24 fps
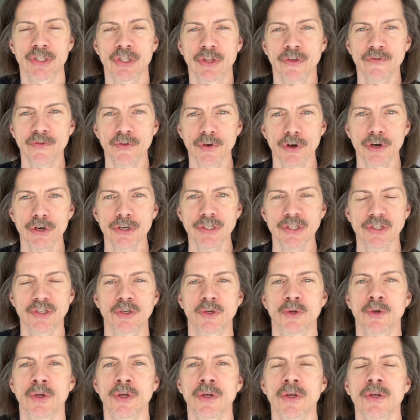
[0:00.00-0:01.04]
The first
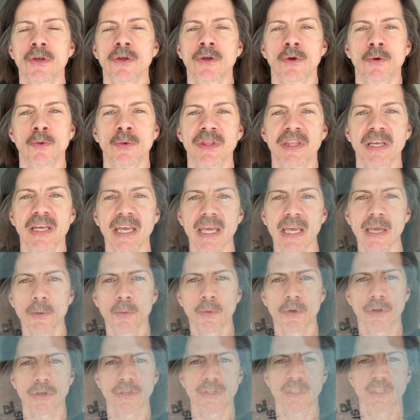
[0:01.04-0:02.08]
with the keyword